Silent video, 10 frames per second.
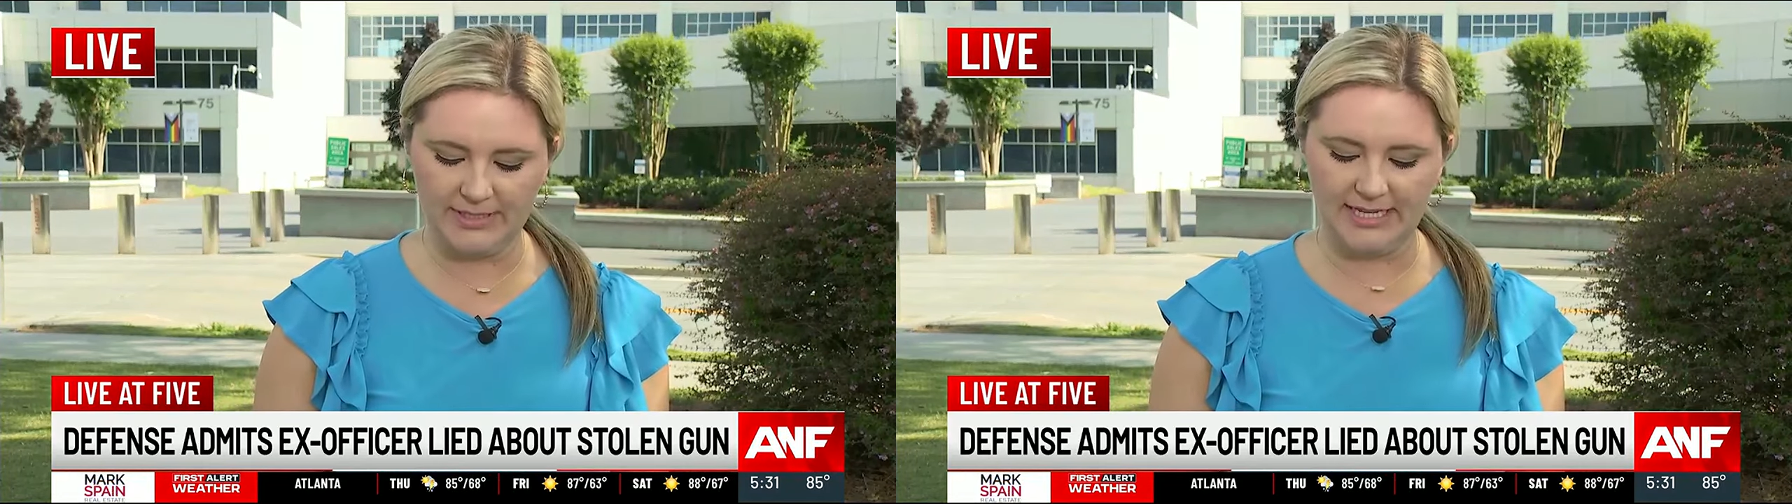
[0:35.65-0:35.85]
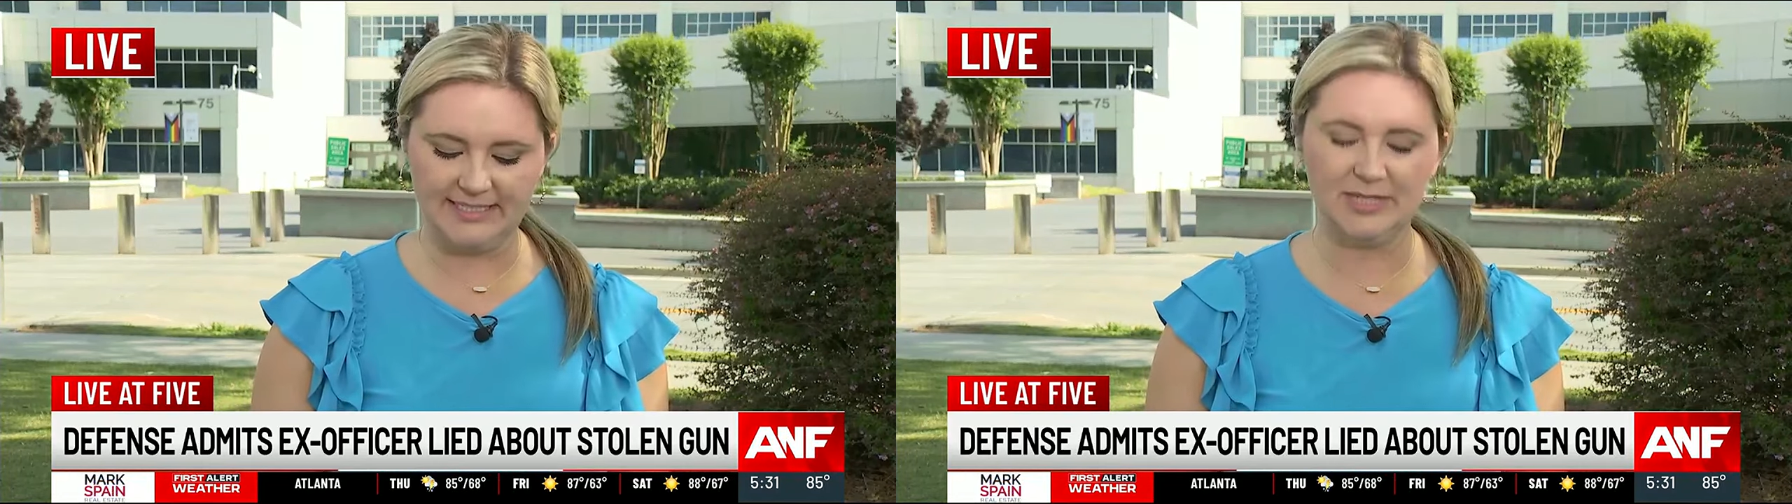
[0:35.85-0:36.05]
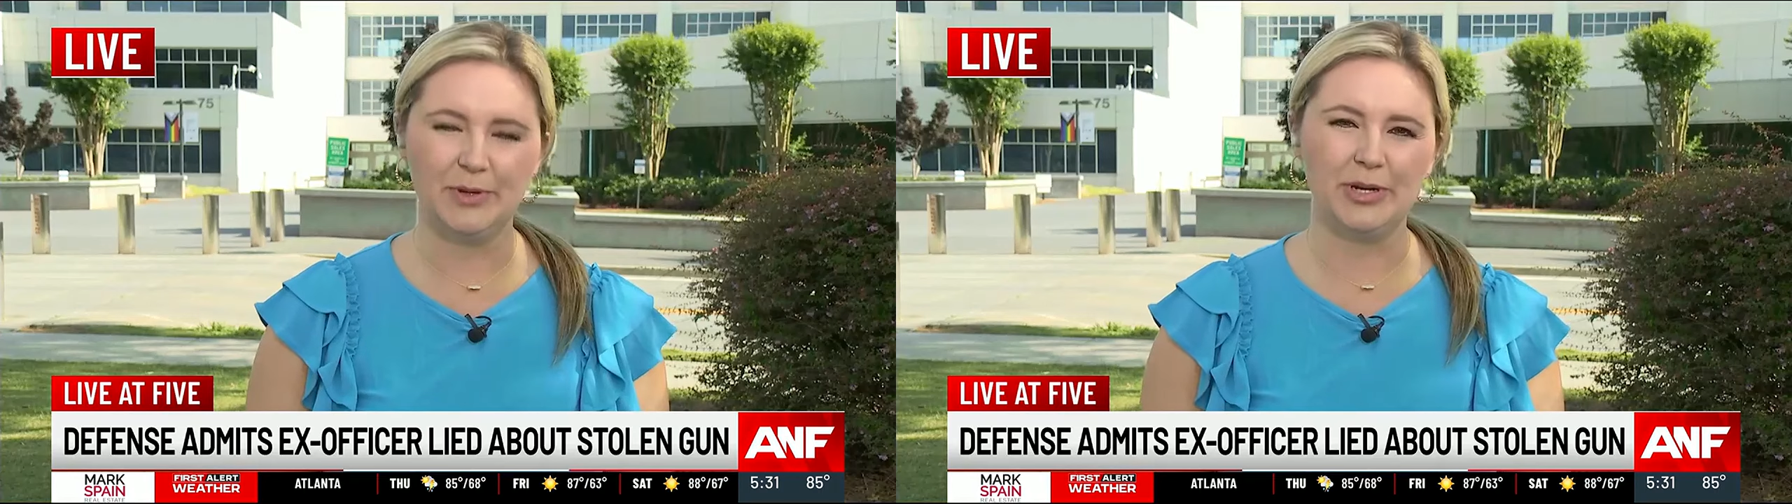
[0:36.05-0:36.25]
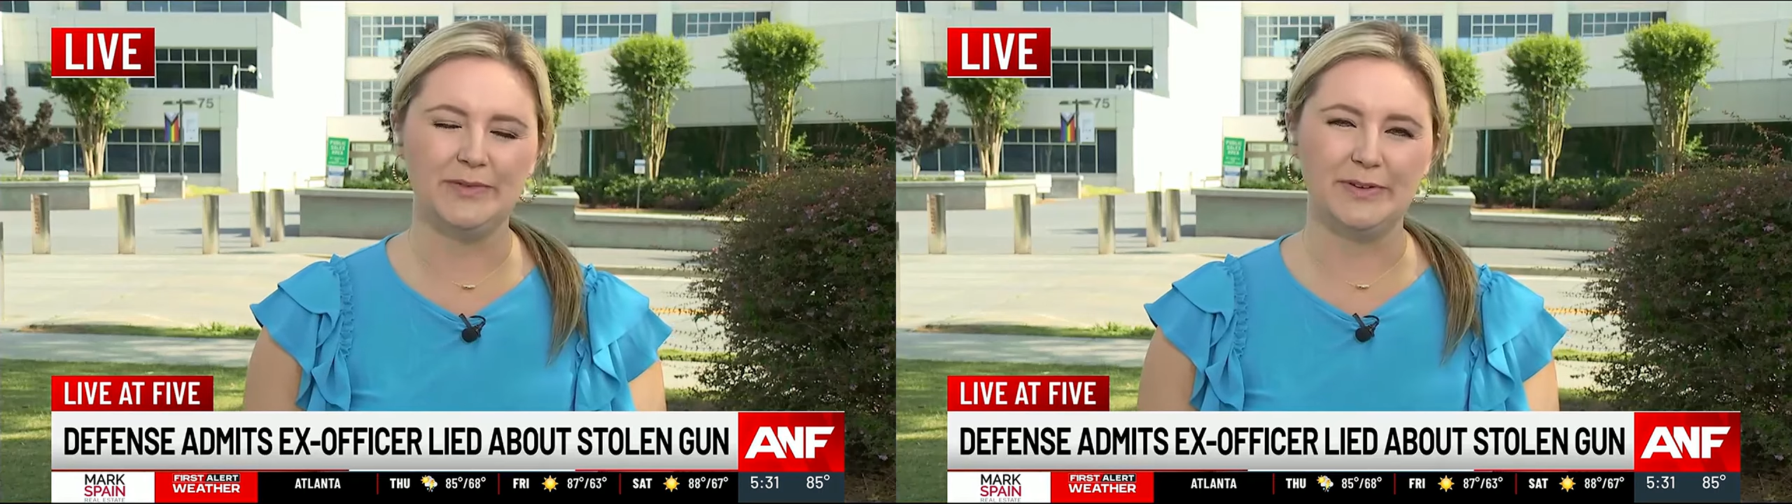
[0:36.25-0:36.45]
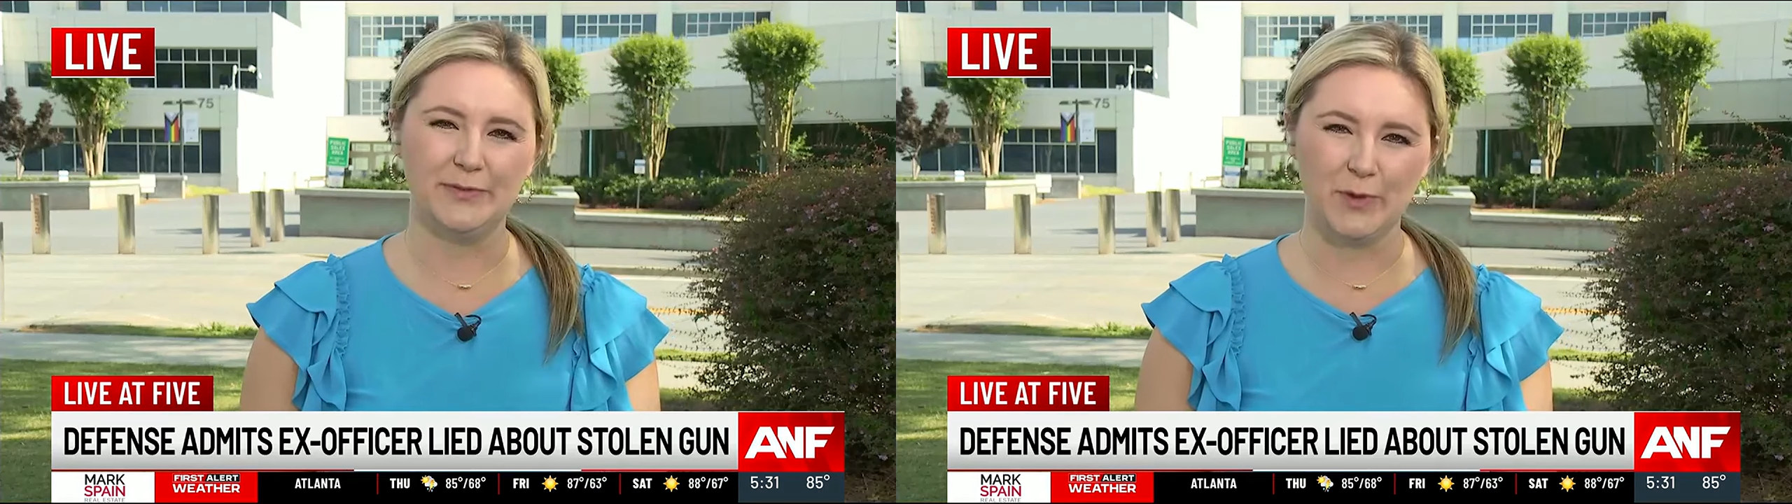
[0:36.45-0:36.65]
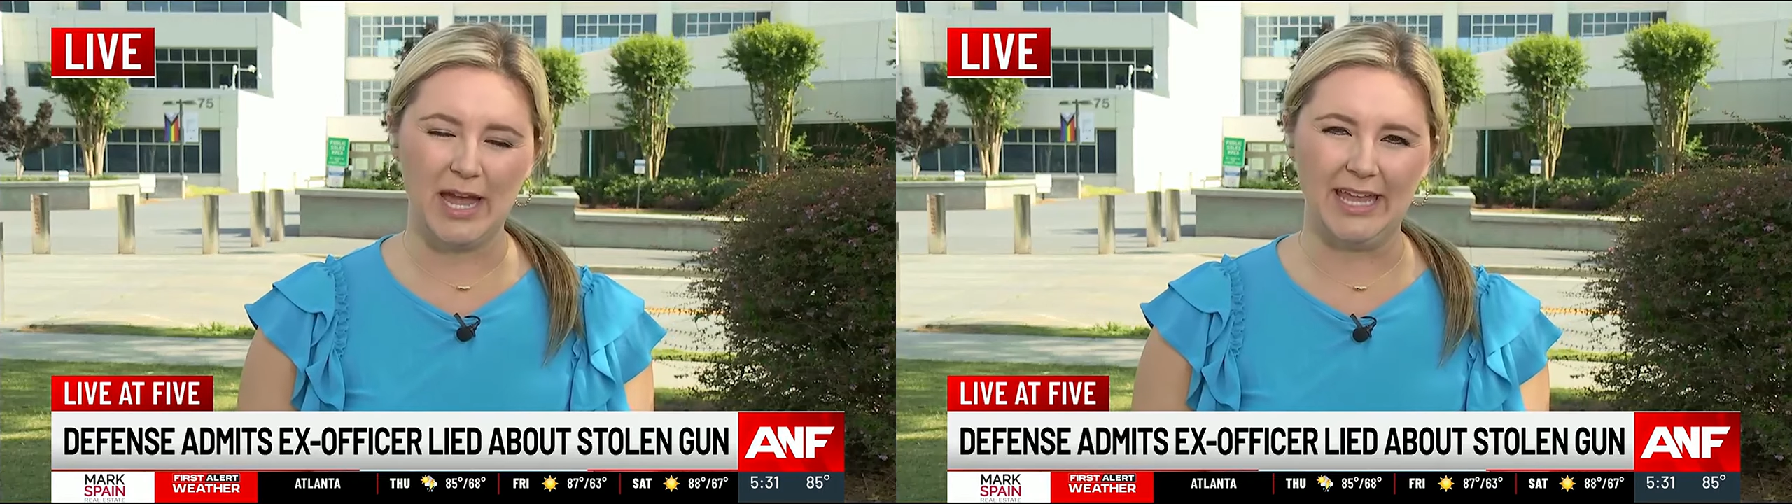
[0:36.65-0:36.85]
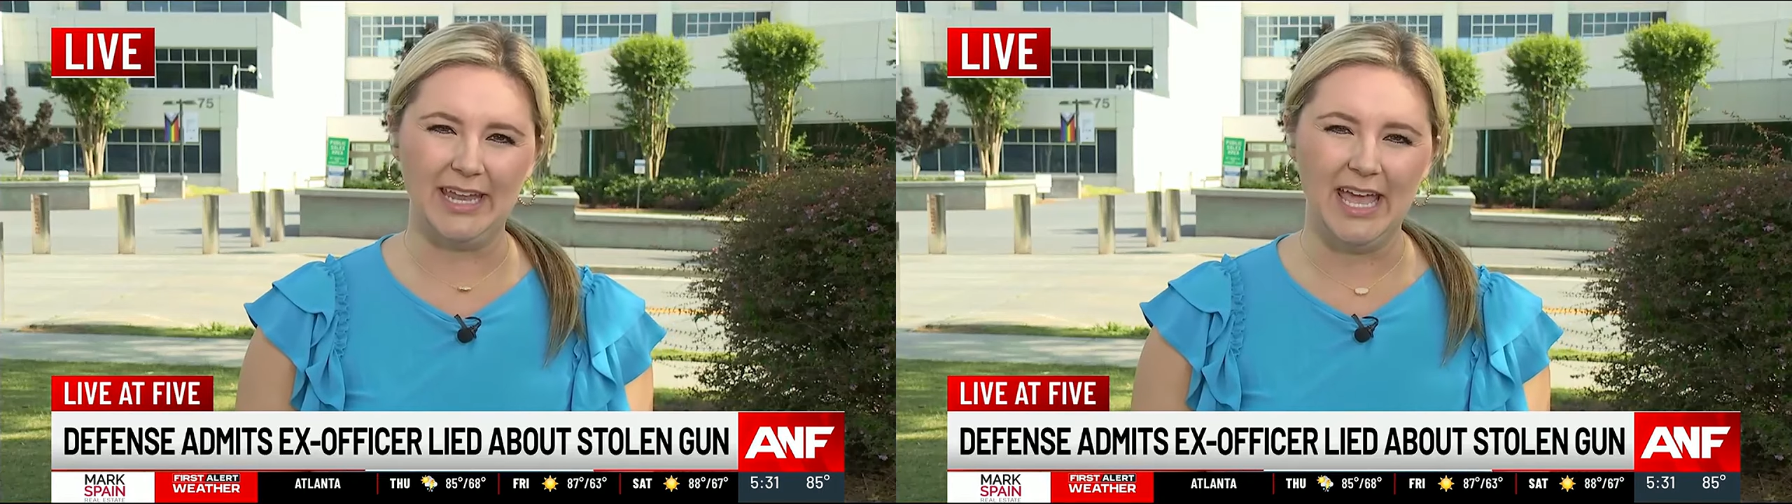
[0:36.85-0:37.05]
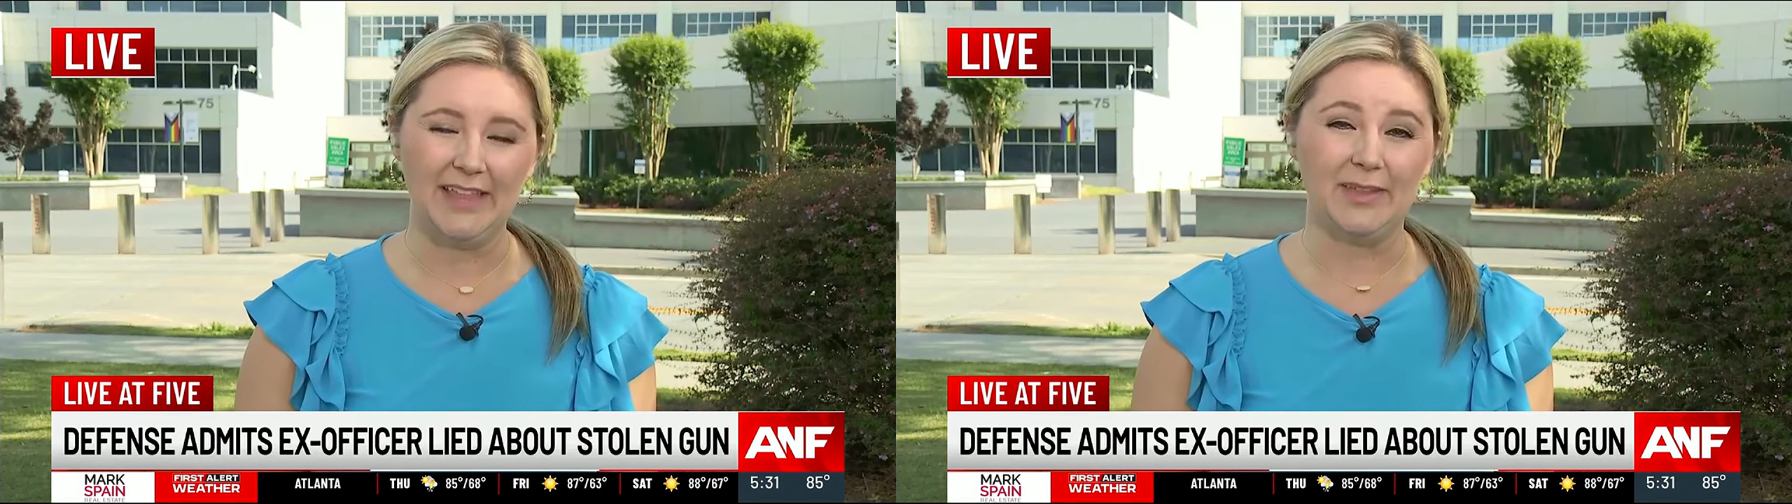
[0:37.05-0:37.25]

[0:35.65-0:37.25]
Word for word: testimony of a friend